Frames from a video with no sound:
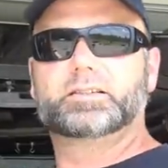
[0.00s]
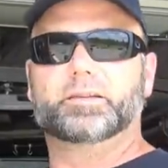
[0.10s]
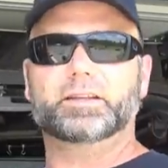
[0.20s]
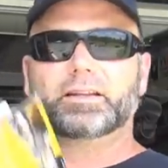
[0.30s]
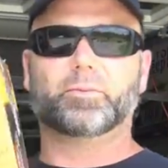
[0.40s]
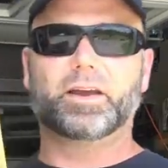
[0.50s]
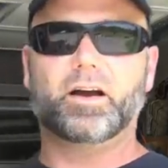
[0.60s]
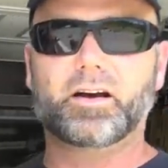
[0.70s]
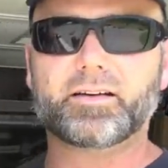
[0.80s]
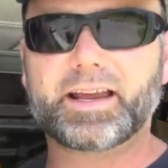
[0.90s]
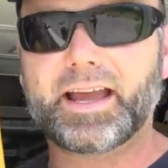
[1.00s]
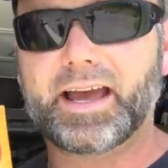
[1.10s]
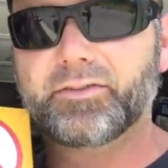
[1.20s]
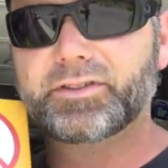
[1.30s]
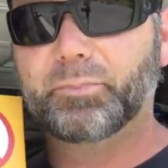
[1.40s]
something that we already
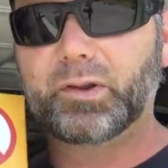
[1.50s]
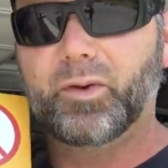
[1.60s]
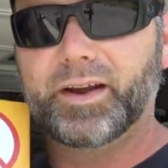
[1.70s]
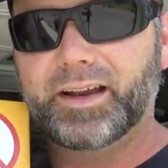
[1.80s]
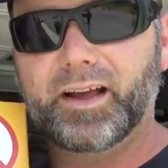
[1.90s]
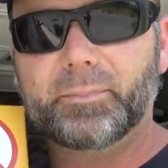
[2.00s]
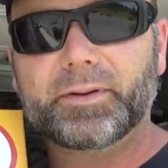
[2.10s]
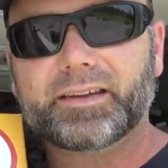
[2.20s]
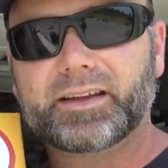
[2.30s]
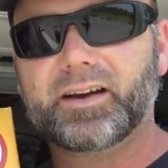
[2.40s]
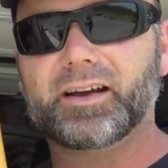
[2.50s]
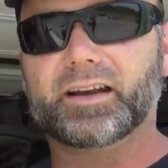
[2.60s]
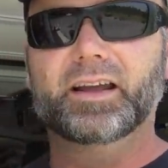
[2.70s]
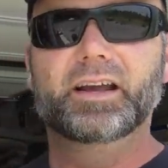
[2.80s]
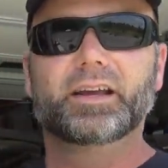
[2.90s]
have deployed up in the
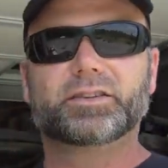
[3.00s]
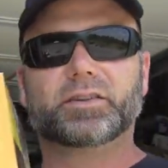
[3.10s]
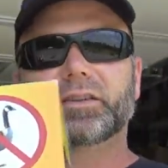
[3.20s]
garden. So